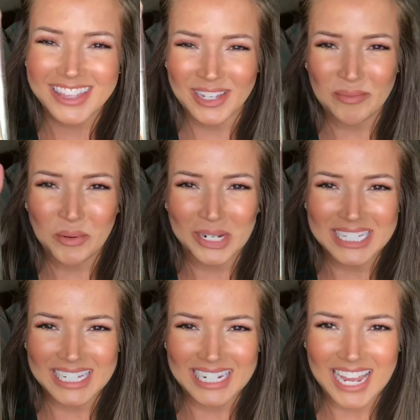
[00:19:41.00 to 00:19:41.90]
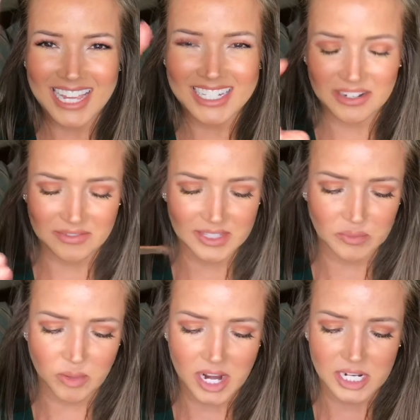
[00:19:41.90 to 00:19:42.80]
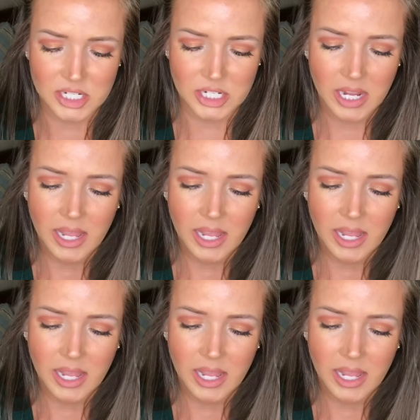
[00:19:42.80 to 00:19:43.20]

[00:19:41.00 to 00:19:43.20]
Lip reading: pointed end of this brush,